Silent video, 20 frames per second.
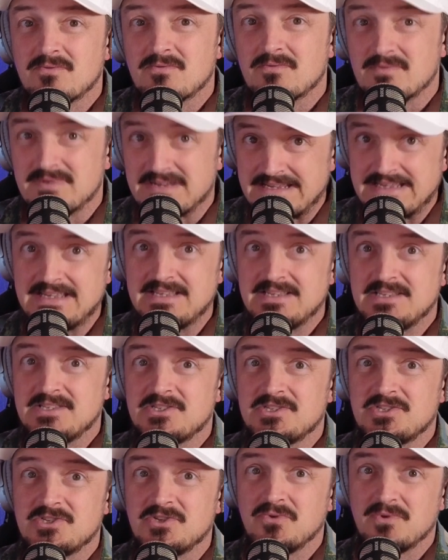need
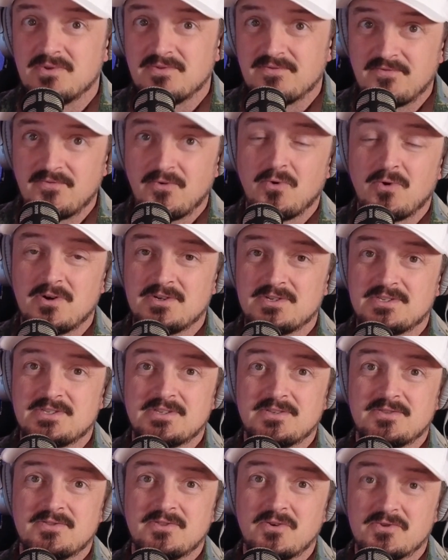to
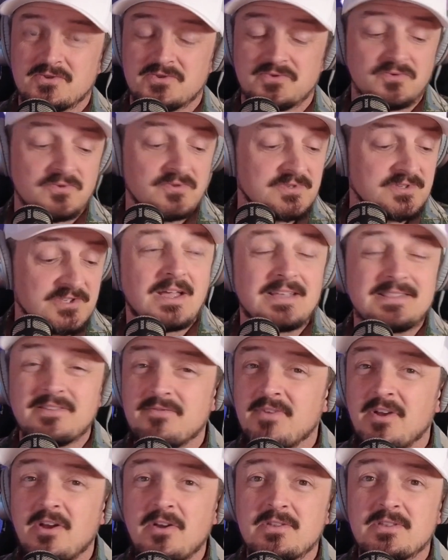enforce those rules. At
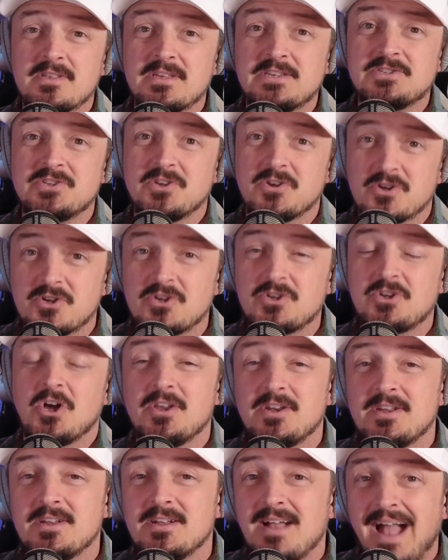the very least, you're
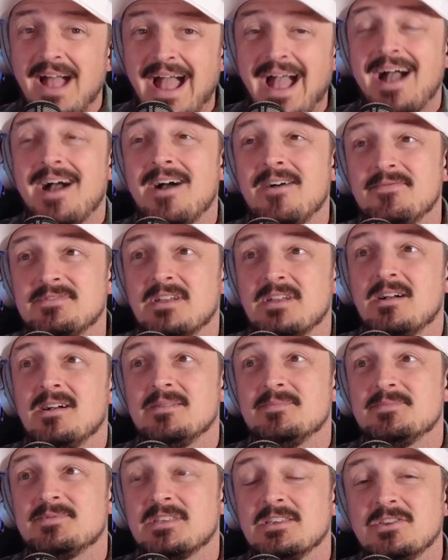gonna have
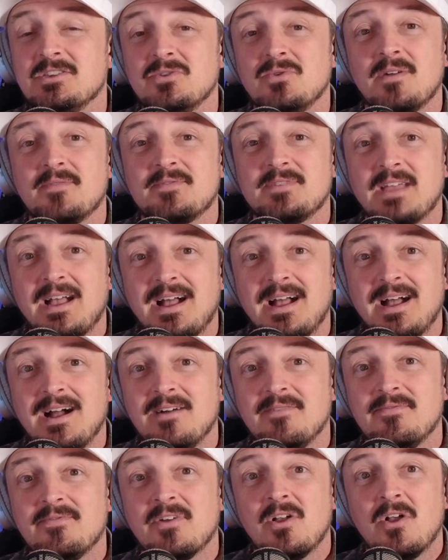times that you have to
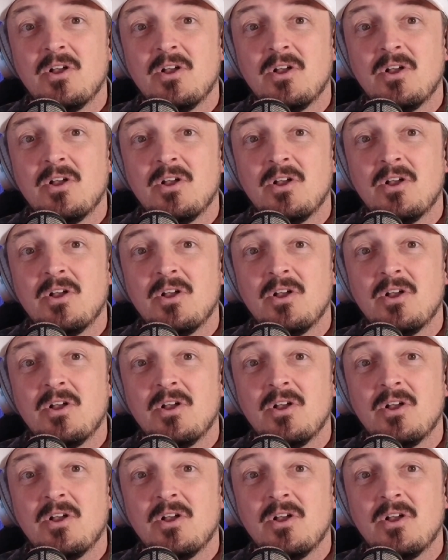have